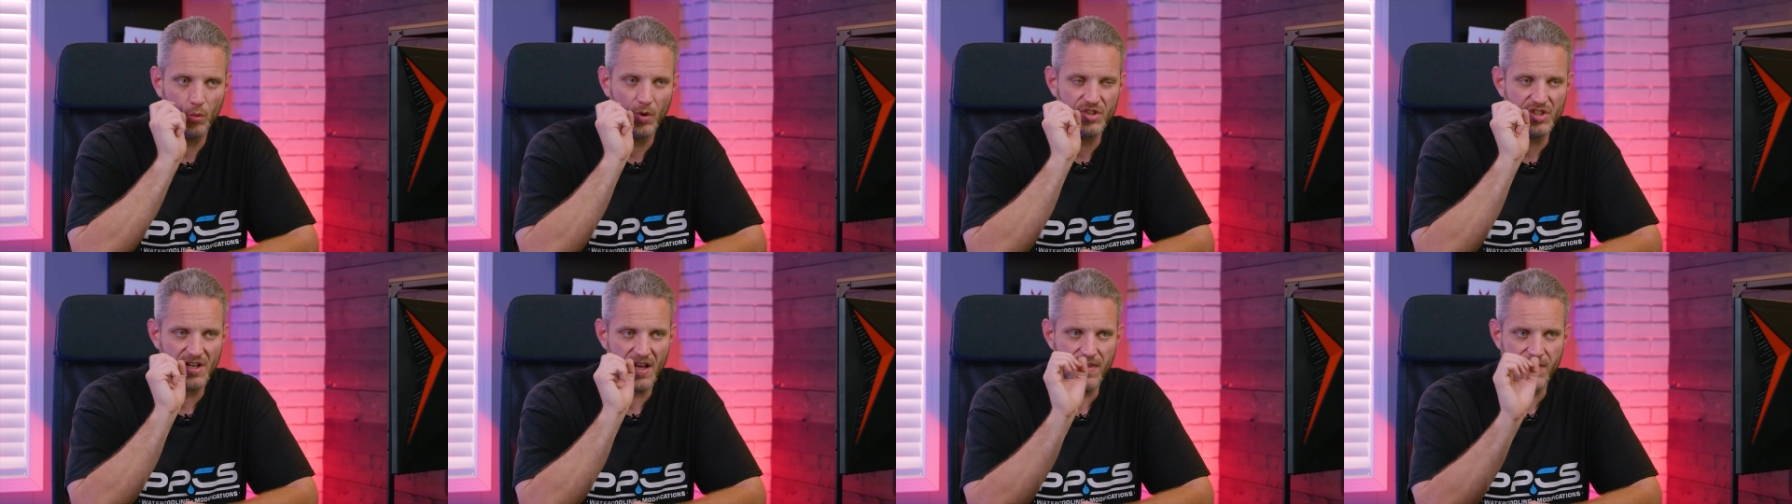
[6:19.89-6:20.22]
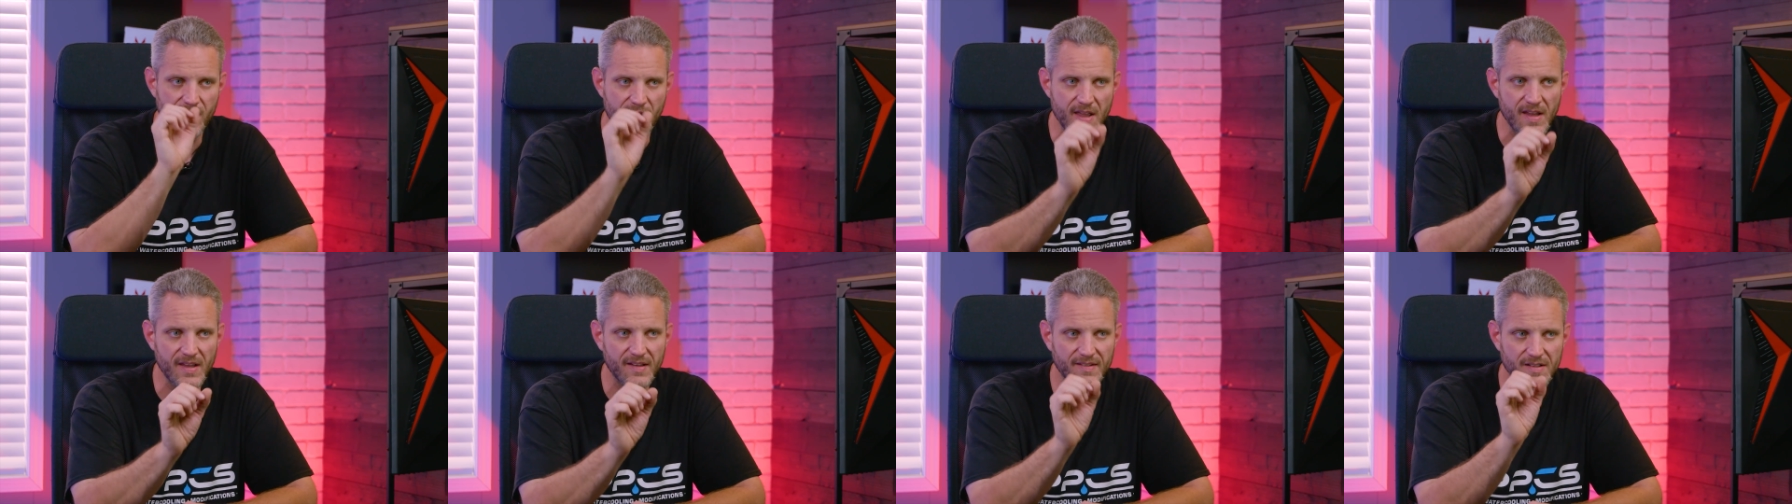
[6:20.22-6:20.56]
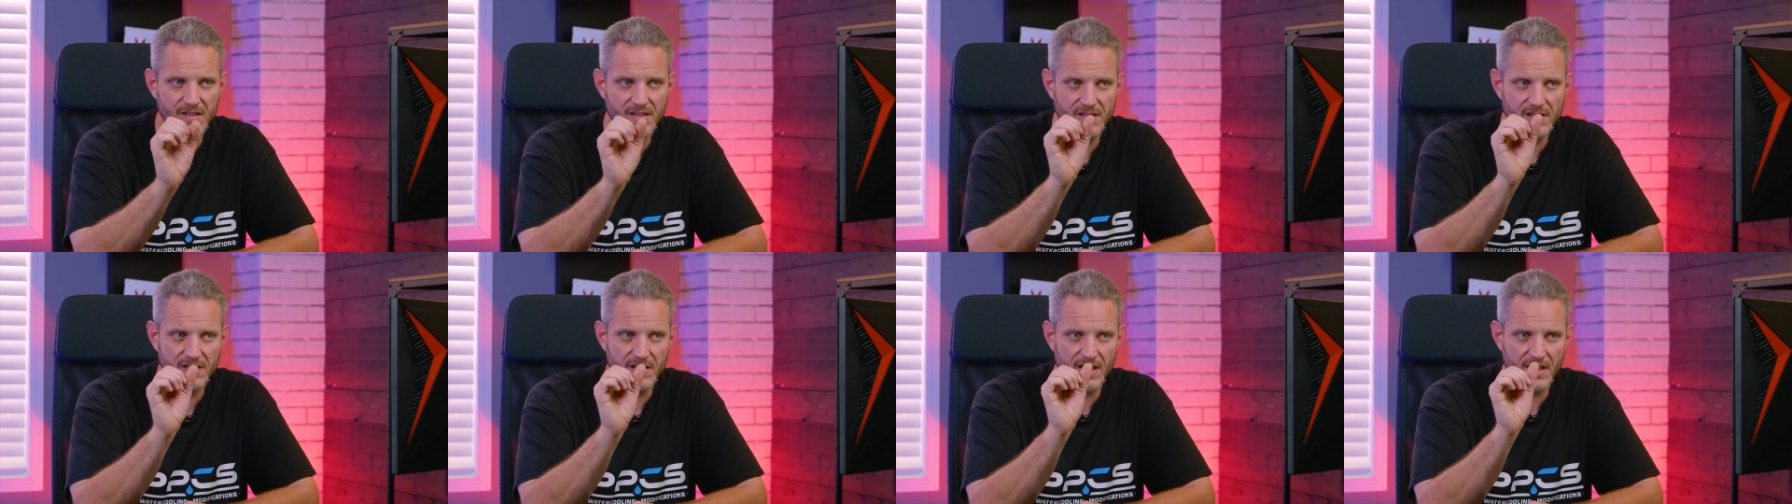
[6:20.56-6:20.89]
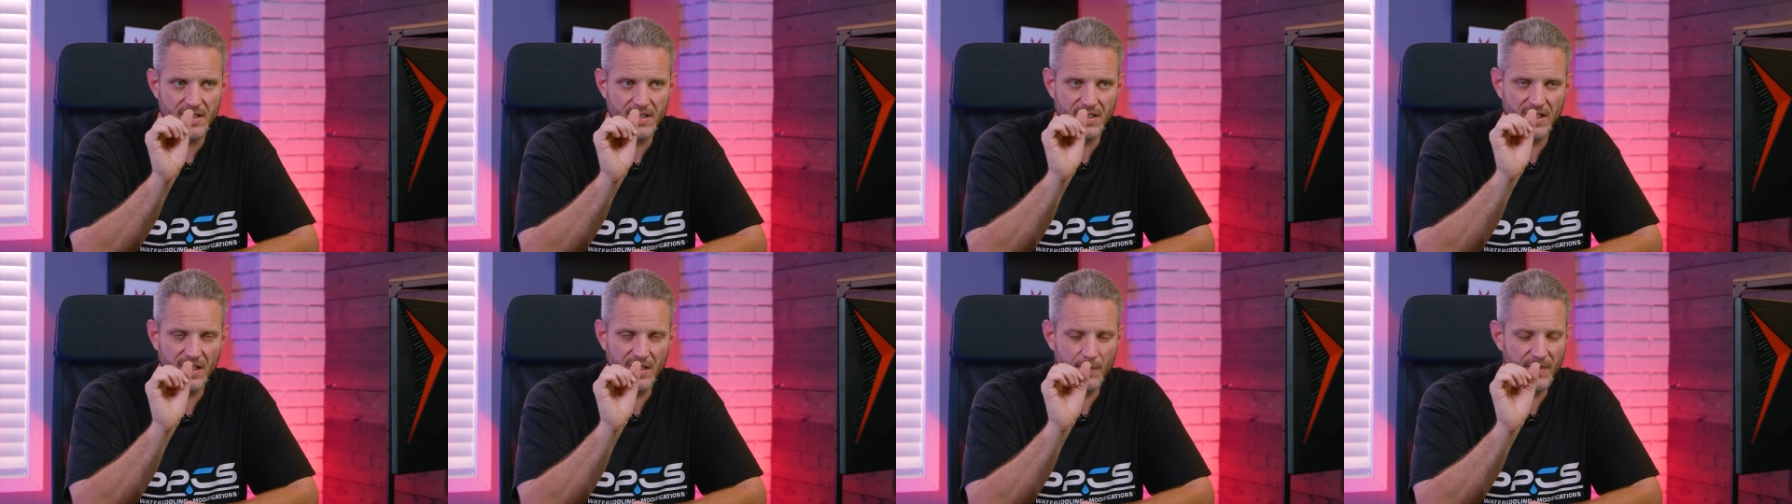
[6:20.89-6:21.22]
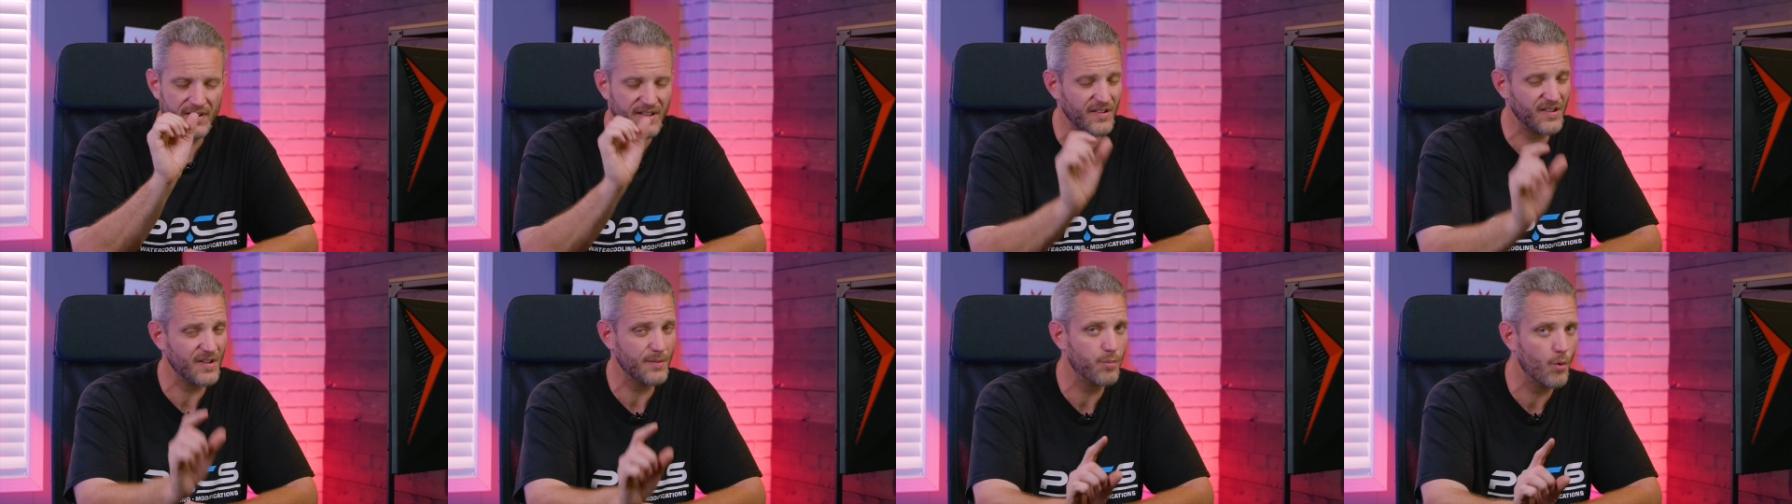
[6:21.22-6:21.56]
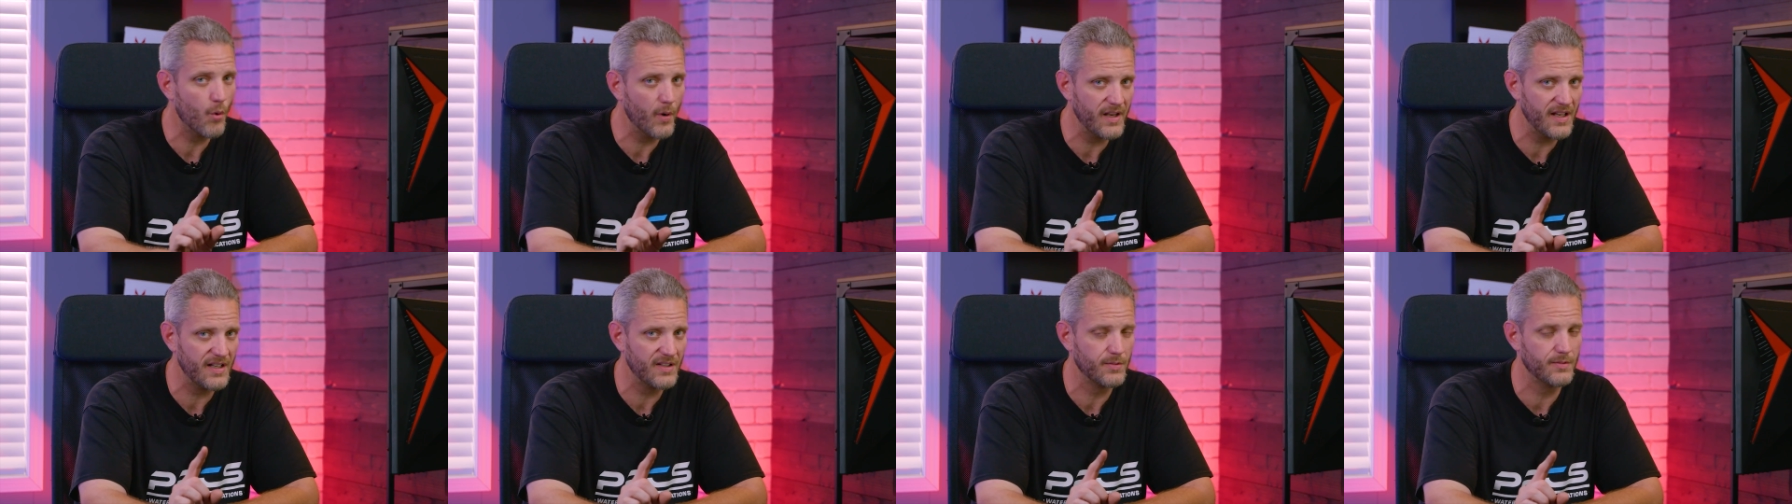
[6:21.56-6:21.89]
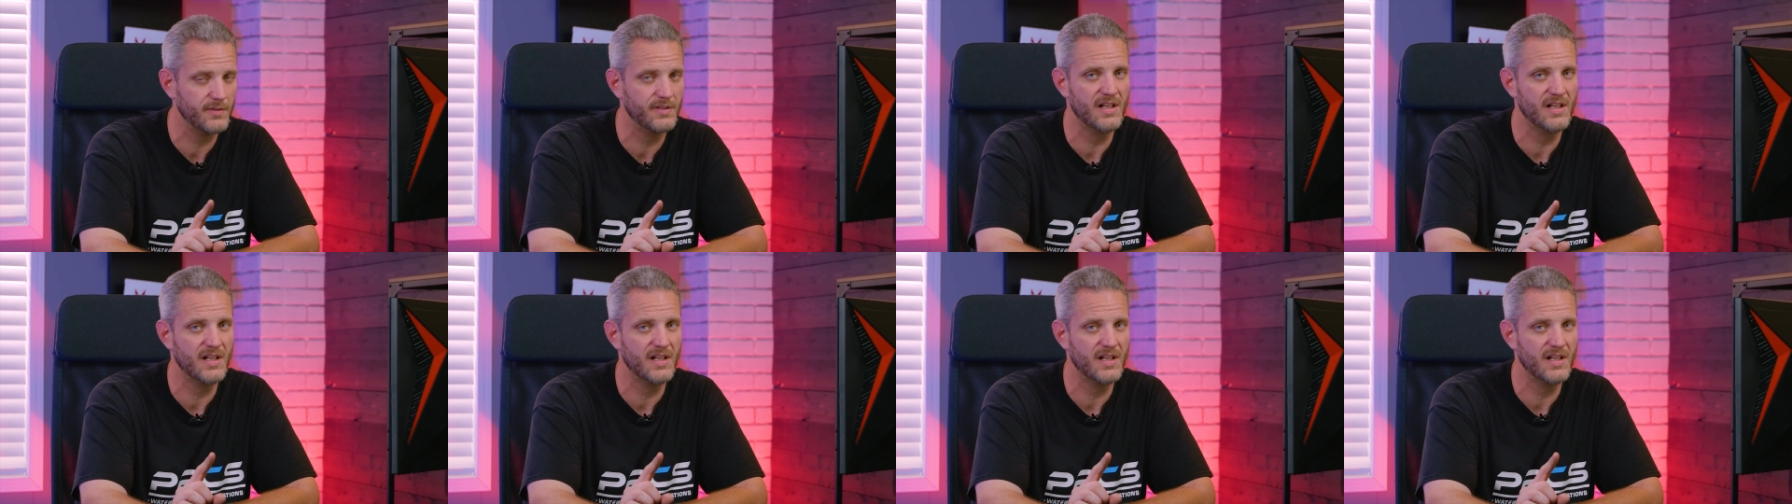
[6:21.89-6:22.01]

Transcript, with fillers: which I think is going to be disappointing to